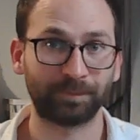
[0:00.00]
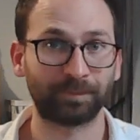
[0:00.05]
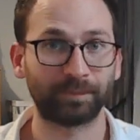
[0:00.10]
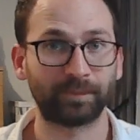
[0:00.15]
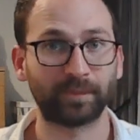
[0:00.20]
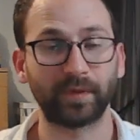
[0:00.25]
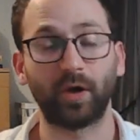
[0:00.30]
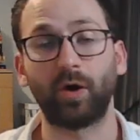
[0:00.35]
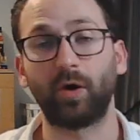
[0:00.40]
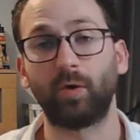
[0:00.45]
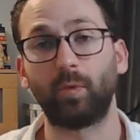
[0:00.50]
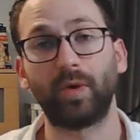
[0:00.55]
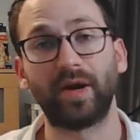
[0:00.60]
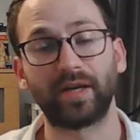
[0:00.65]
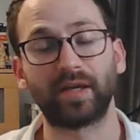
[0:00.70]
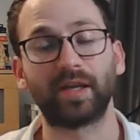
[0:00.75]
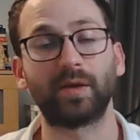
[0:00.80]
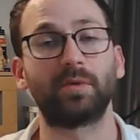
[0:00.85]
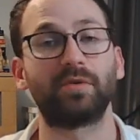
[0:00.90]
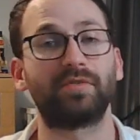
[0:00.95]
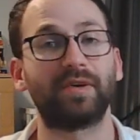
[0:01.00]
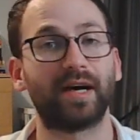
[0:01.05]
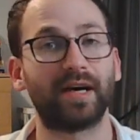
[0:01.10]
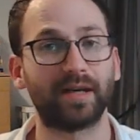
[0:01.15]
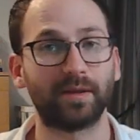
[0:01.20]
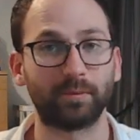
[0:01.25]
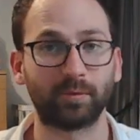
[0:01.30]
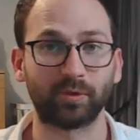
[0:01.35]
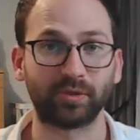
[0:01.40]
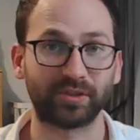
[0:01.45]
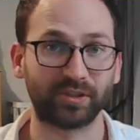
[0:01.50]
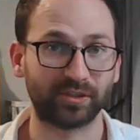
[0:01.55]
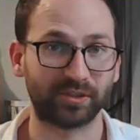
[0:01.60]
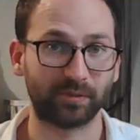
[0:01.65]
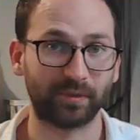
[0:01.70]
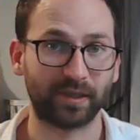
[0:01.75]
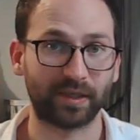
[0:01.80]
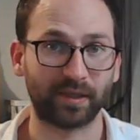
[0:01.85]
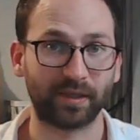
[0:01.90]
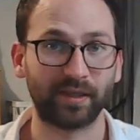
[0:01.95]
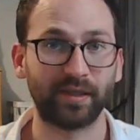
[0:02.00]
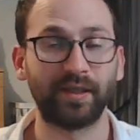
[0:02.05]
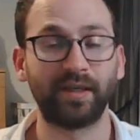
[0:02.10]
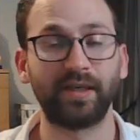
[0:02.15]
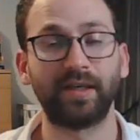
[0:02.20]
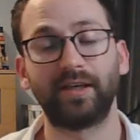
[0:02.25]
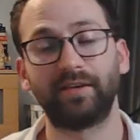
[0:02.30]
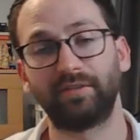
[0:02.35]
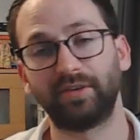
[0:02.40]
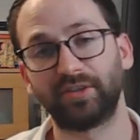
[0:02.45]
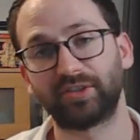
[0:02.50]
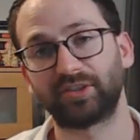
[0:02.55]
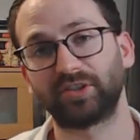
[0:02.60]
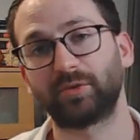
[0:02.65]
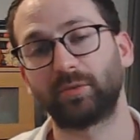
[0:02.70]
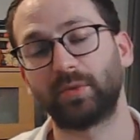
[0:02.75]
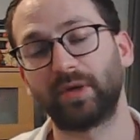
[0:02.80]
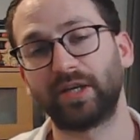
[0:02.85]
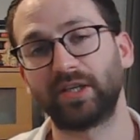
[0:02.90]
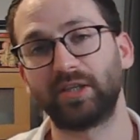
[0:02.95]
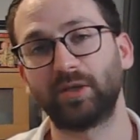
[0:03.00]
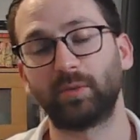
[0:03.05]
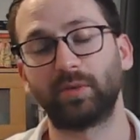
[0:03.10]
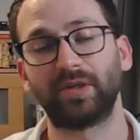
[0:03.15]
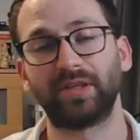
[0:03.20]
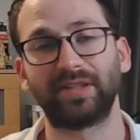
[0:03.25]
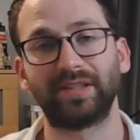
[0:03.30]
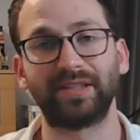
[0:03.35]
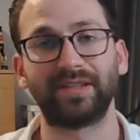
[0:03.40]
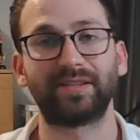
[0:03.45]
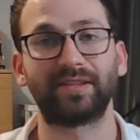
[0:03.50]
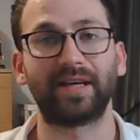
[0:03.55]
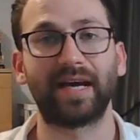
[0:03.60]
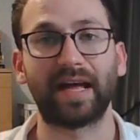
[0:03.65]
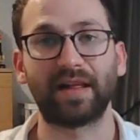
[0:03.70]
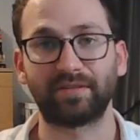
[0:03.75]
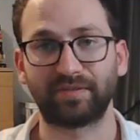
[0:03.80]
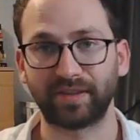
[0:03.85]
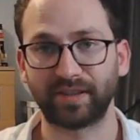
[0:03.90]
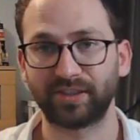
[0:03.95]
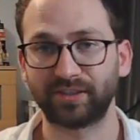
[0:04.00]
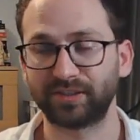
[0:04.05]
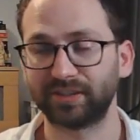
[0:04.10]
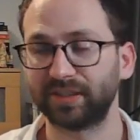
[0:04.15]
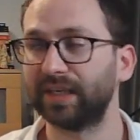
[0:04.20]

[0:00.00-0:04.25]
or working with animals as well. This is when you will need ethics.